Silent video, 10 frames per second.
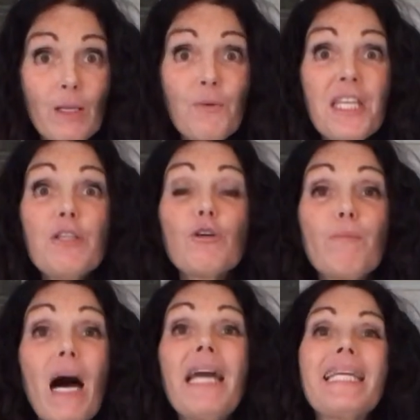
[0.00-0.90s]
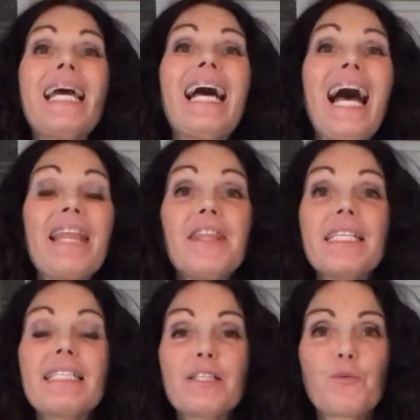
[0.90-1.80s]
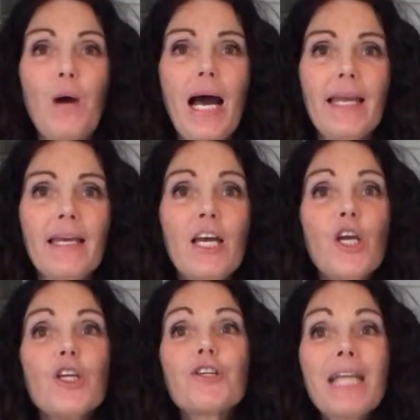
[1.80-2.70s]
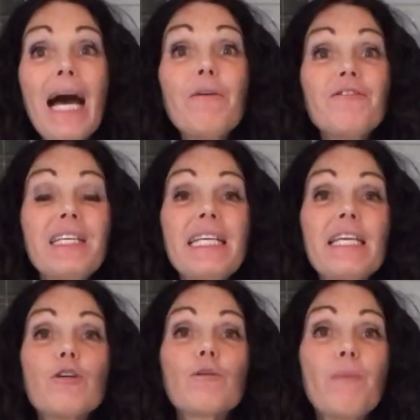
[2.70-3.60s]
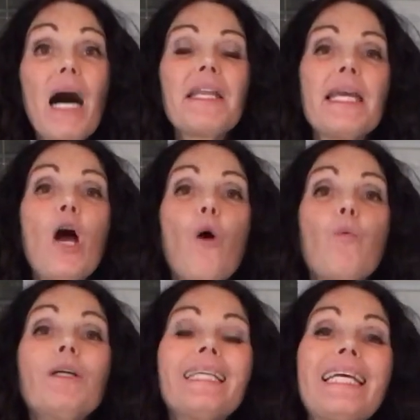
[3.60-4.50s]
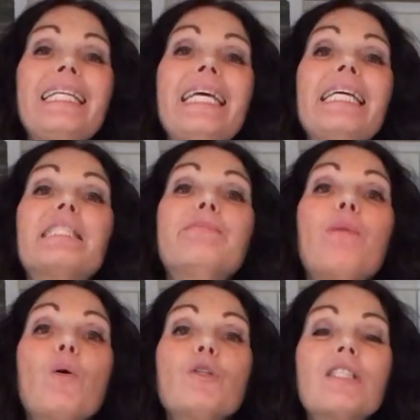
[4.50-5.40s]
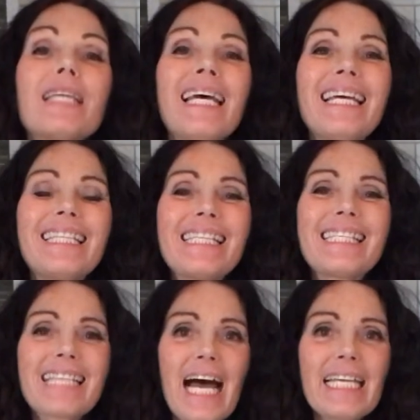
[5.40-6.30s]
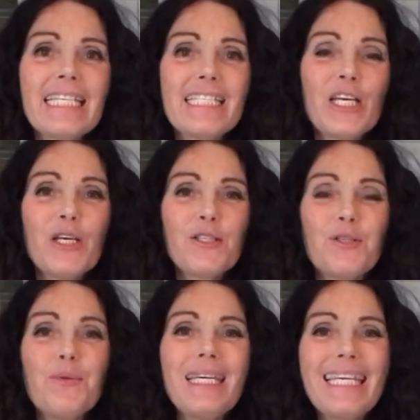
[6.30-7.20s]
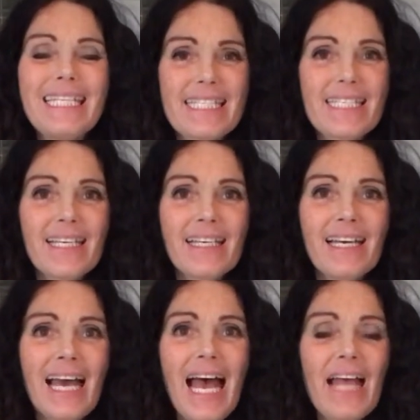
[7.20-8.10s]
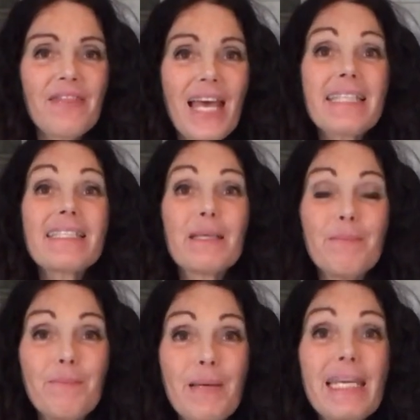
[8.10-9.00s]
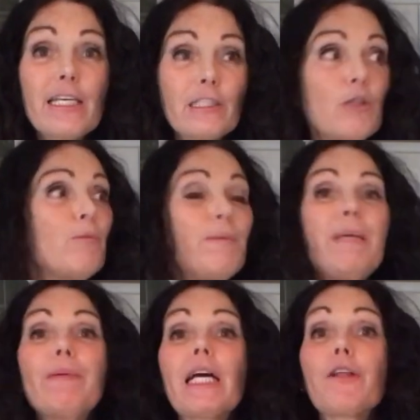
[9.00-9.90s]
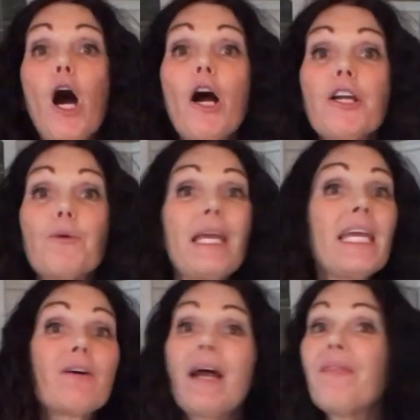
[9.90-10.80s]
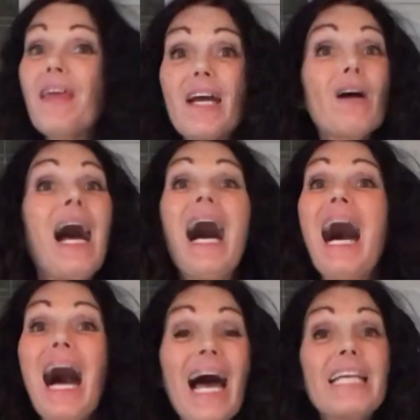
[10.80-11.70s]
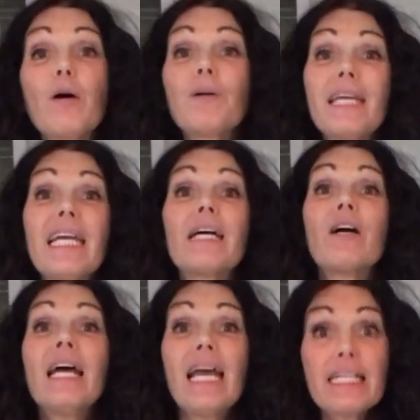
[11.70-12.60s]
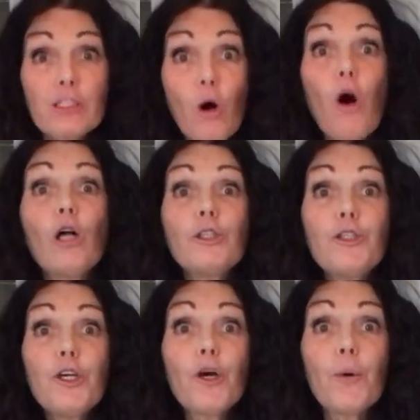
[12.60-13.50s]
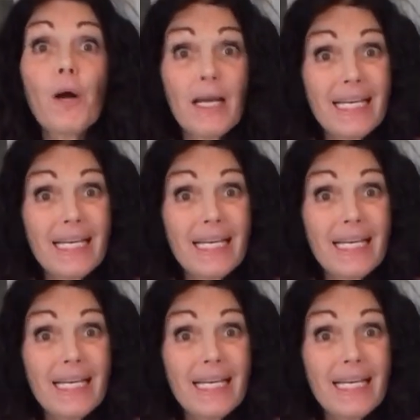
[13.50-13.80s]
within your body, and this is why. You're now feeding your body what it is most designed to eat, and that's a big clue. People can argue here and there, I don't care, it's all you.